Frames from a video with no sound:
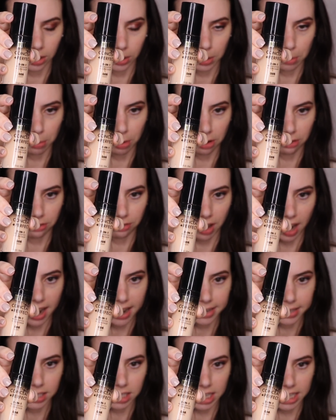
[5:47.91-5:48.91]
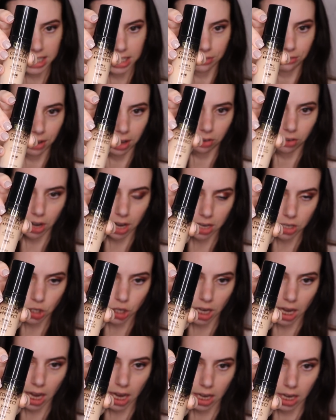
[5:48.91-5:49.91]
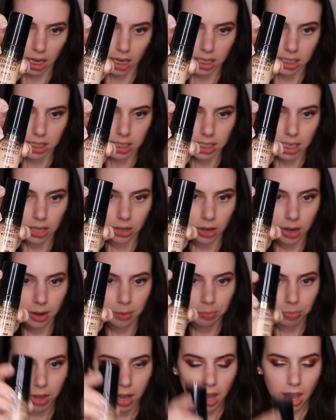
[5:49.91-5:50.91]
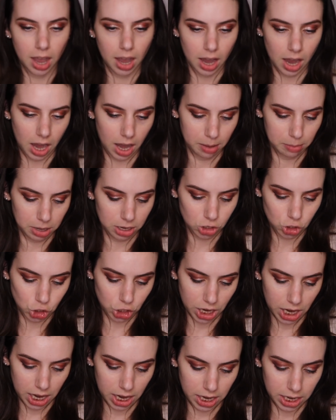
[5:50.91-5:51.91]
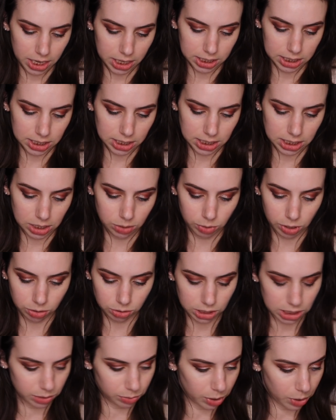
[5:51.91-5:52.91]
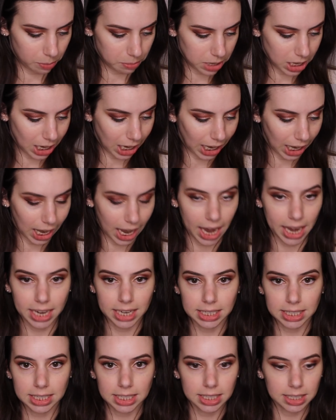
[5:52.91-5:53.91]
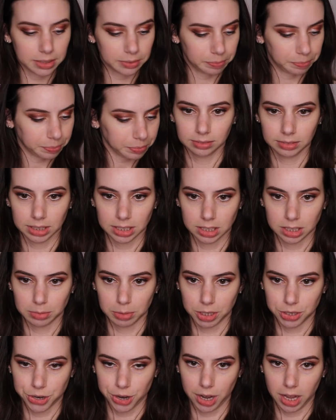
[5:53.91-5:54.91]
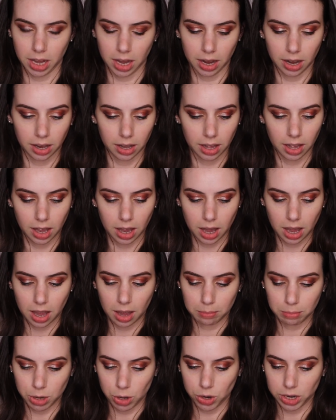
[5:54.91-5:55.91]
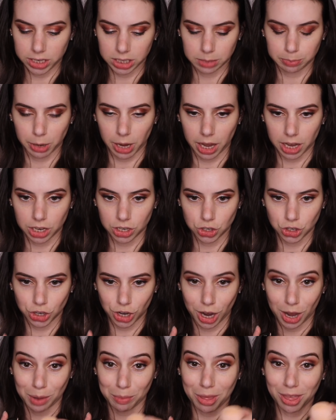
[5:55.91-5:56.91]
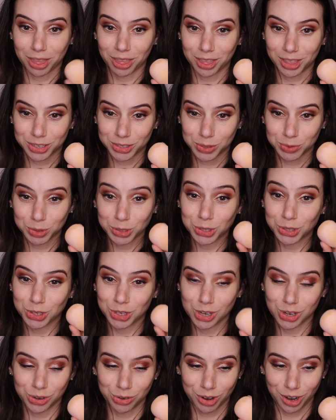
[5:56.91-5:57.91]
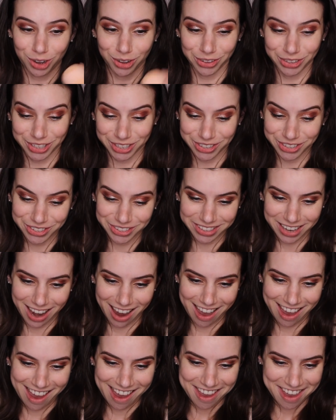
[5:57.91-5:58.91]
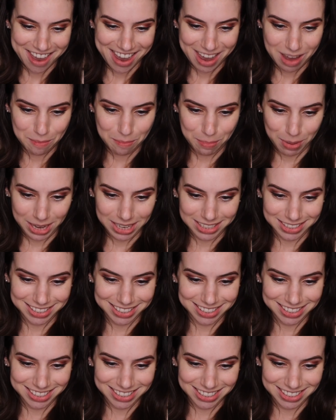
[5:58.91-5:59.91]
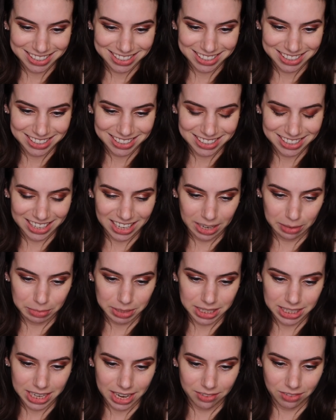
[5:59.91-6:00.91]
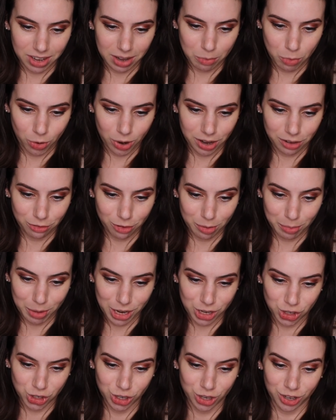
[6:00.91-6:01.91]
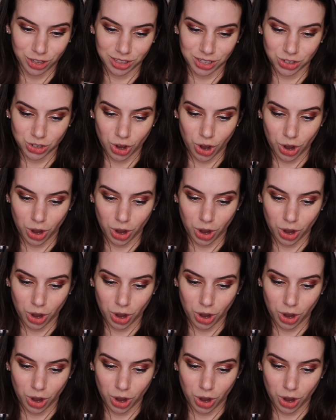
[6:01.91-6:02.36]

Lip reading: and Perfect. It's a foundation and a concealer. I'm in shade 00B Light. This is my dirty beauty sponge. This was $2, but I'm saving more information on this